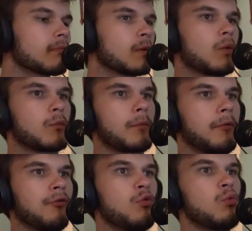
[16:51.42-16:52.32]
One more
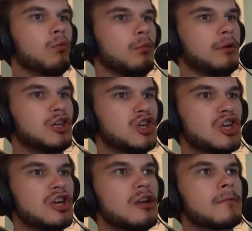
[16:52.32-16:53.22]
Pursuit and we'll be
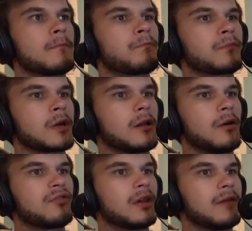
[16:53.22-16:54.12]
good.
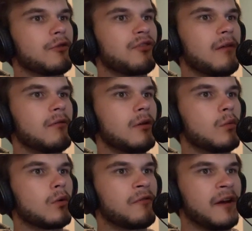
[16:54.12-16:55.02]
Close to level 7.
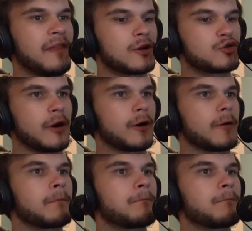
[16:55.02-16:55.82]
We'll fight that trainer.